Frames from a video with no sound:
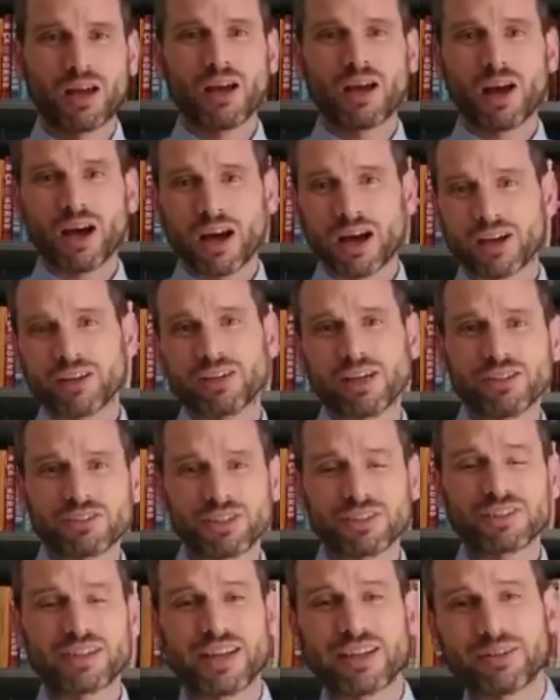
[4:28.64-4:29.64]
As I
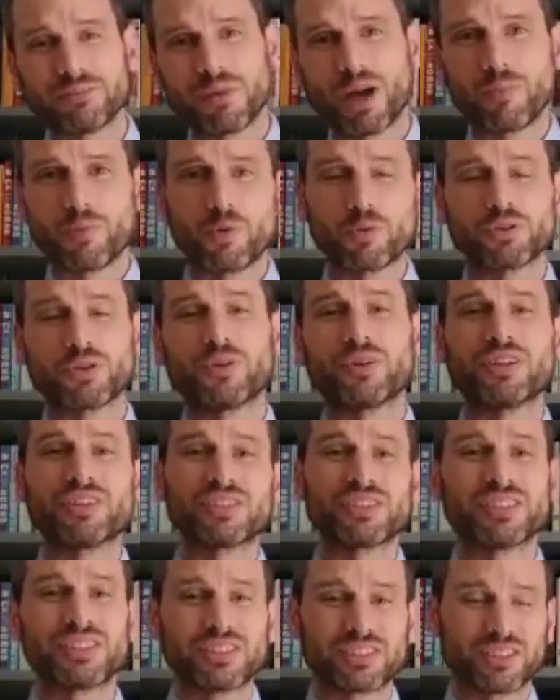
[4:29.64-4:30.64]
said, I'm also an
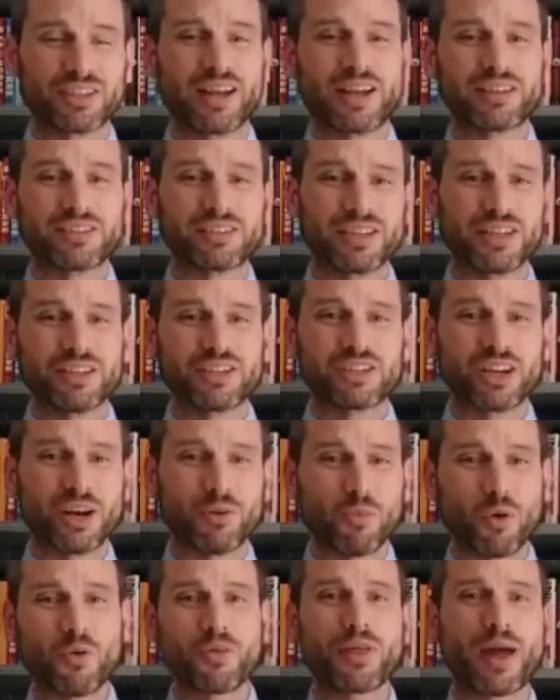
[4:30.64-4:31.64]
assistant head teacher, and
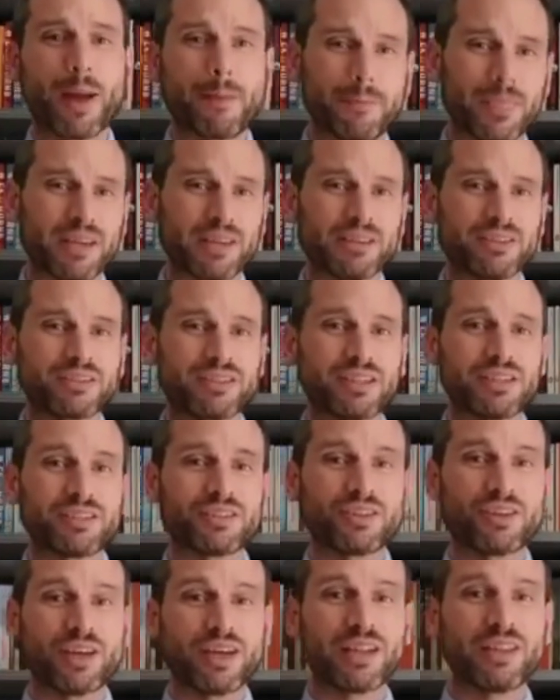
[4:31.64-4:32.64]
what that means is
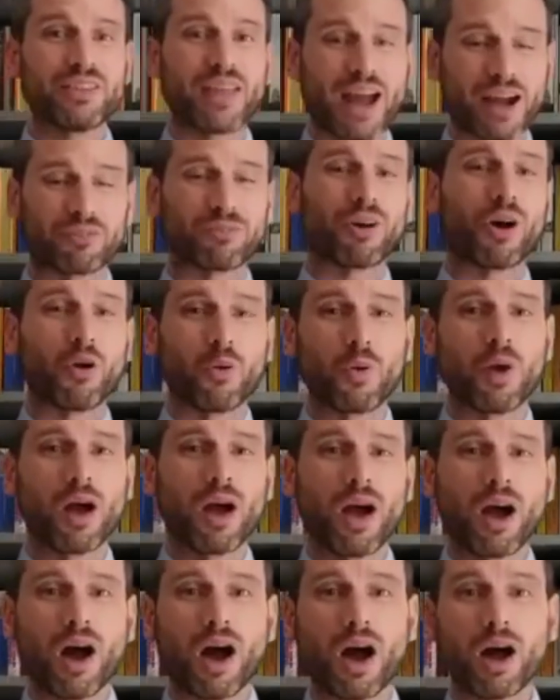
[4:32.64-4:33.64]
that in that role
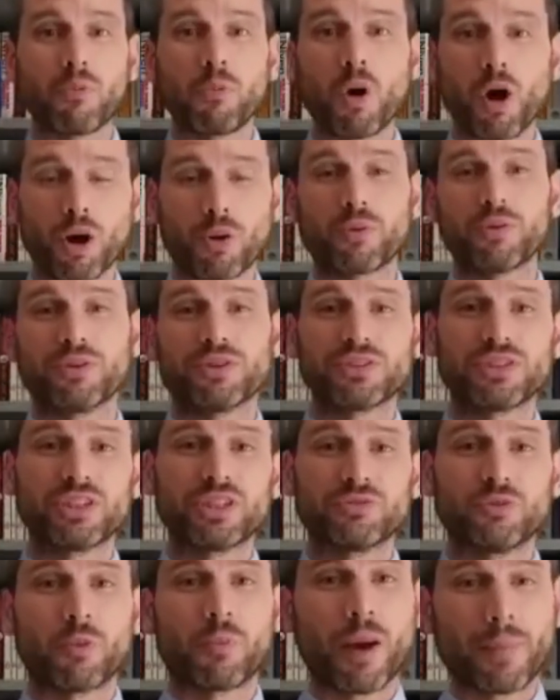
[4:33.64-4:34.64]
I work with the sixth
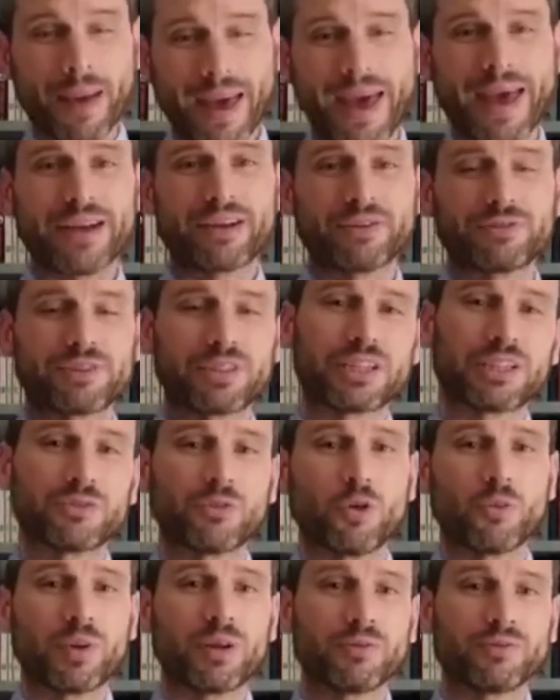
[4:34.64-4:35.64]
form. I'm head of sixth
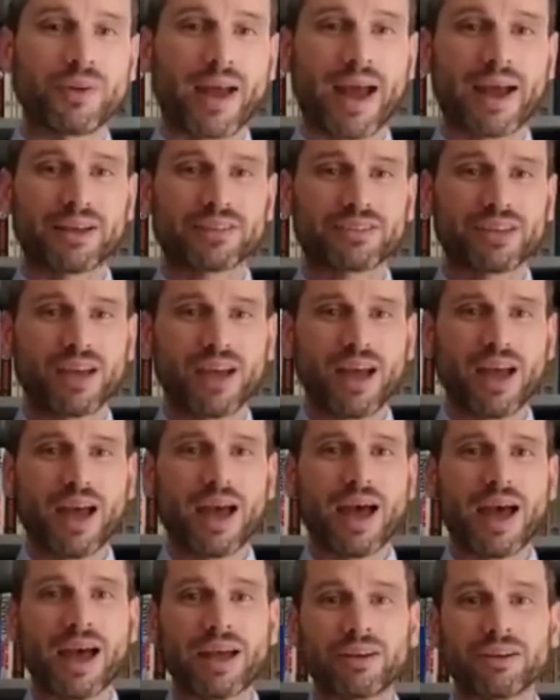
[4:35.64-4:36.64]
form, in fact,
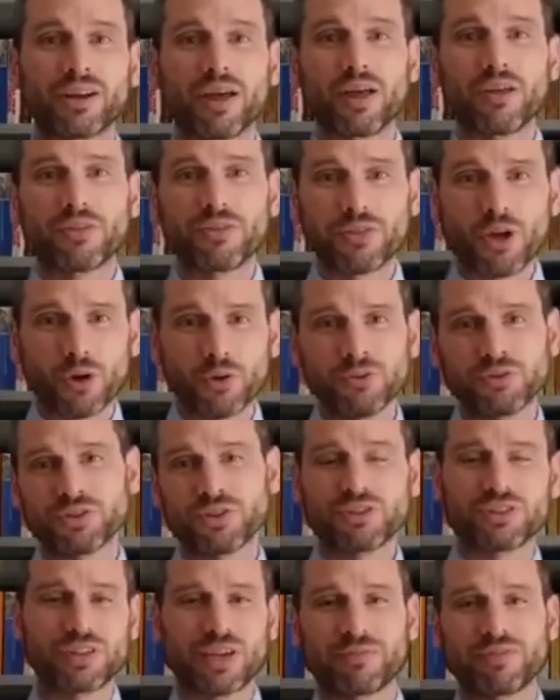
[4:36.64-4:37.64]
and those are the
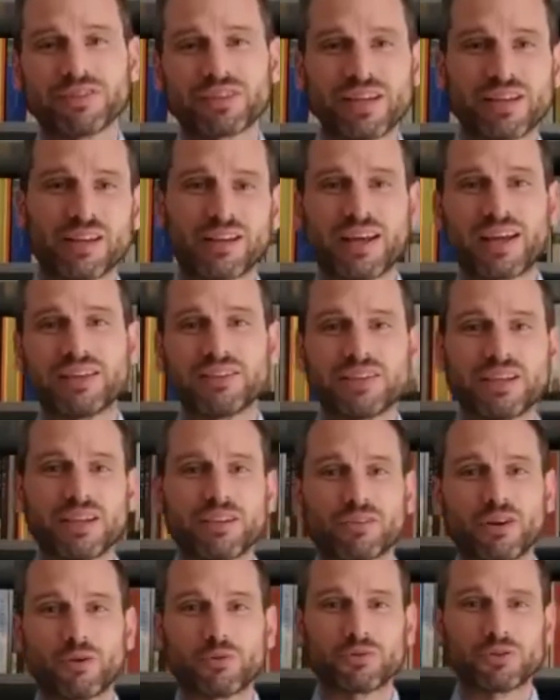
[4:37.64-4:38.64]
17 and 18
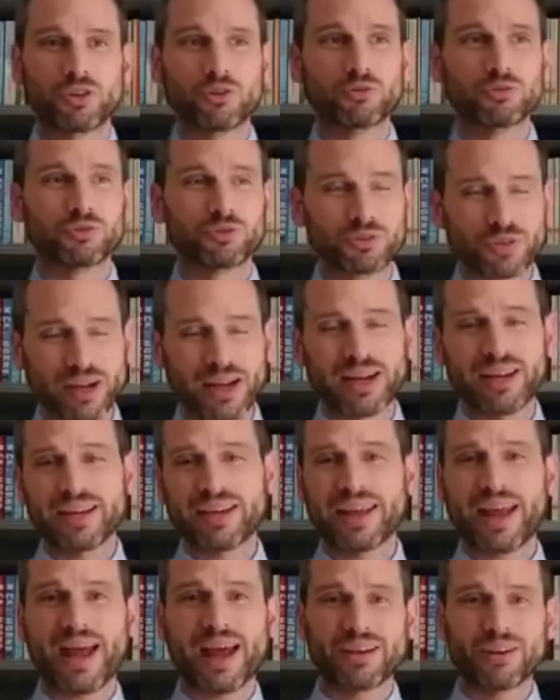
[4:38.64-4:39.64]
year olds who really
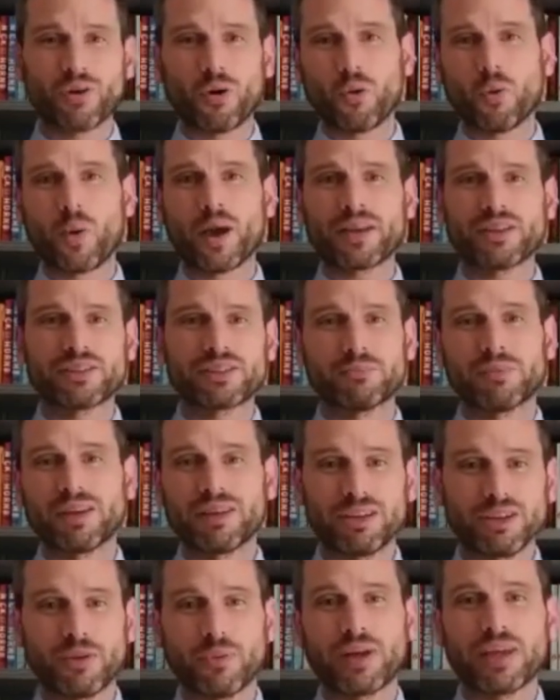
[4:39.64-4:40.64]
cannot wait to
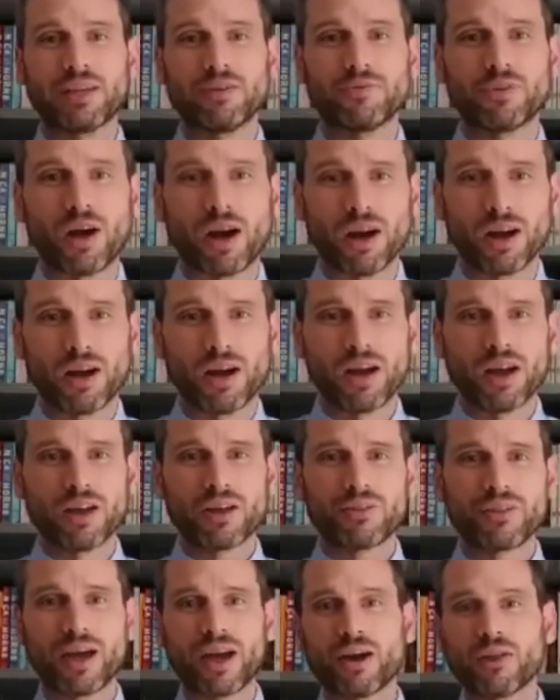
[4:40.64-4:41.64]
meet you either.
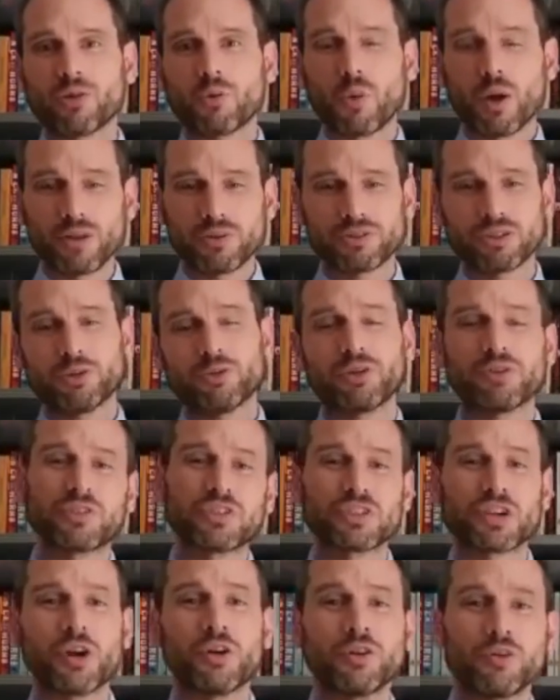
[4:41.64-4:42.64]
They are the ones who would have
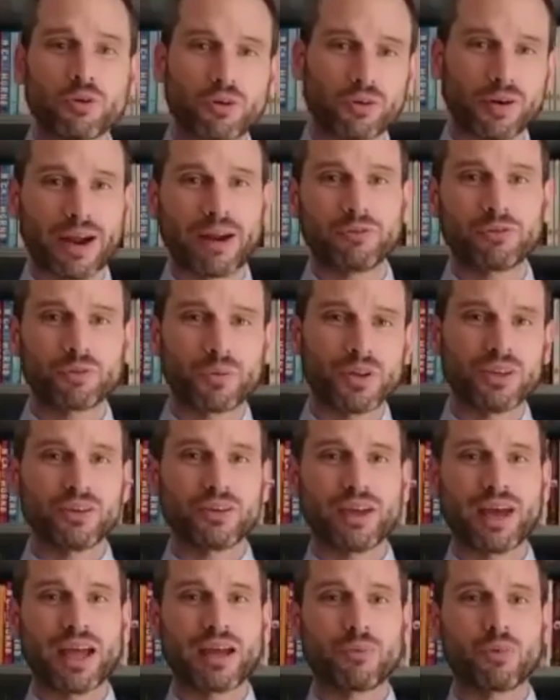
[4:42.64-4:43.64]
shown you around when you
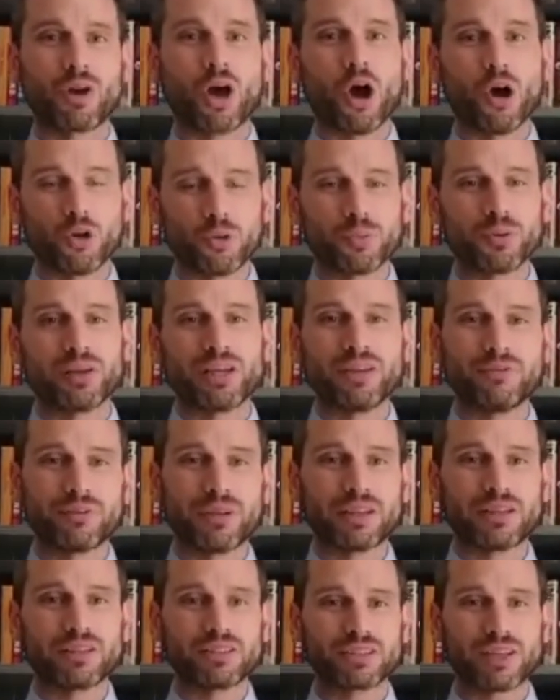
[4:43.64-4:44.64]
came on open
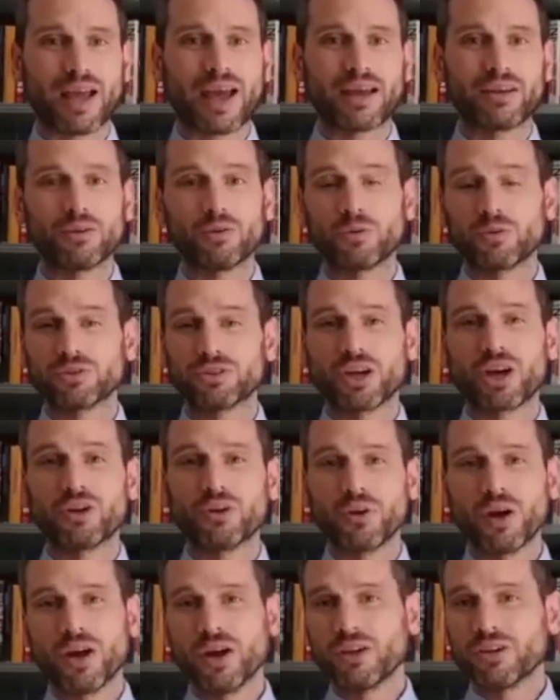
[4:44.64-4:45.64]
evenings, and
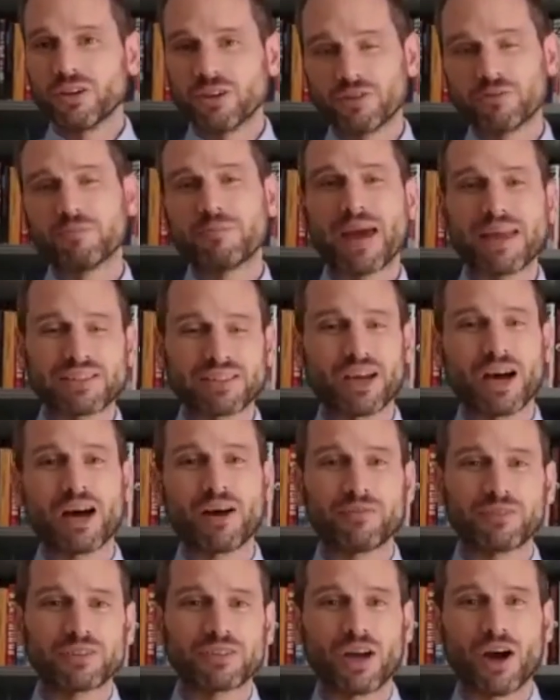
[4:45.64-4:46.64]
also you'd have met at
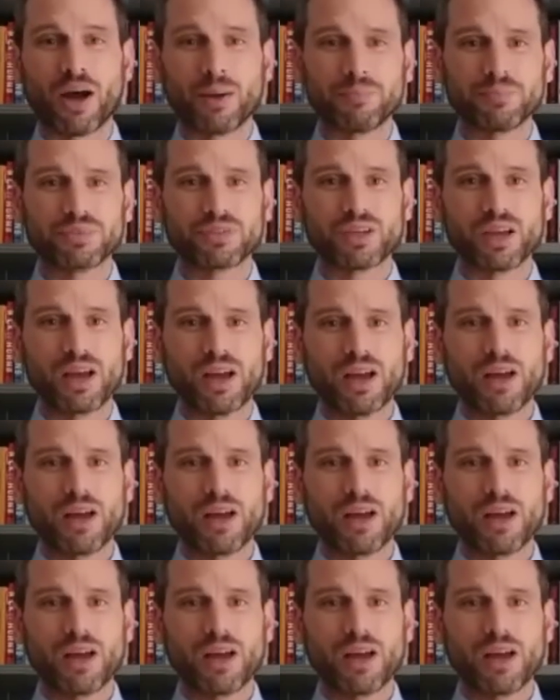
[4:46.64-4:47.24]
other times.